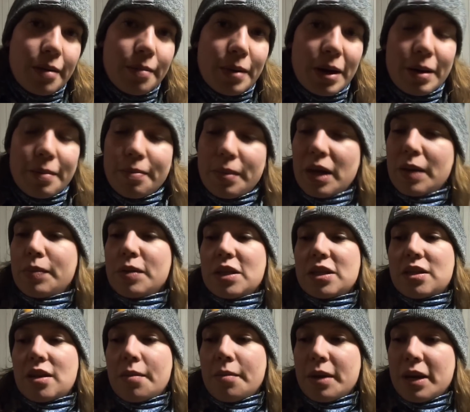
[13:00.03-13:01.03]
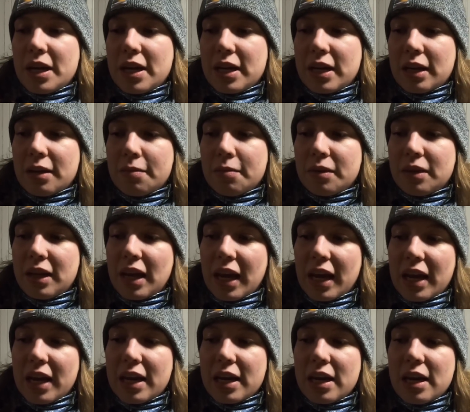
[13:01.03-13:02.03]
but maybe somebody can
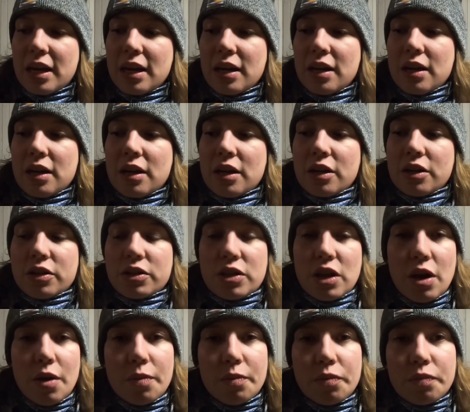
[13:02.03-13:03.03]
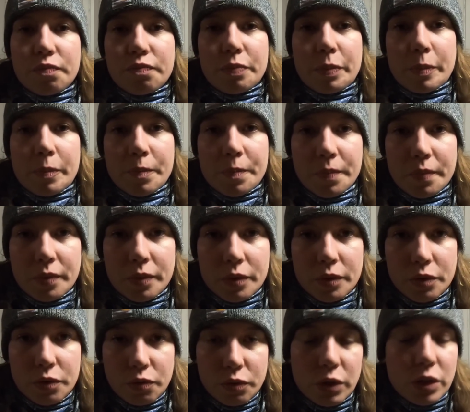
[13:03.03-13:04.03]
gain some
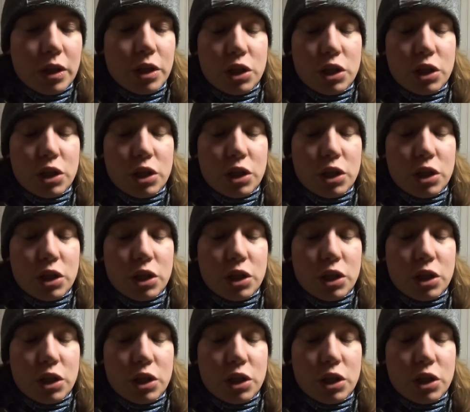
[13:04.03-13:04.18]
really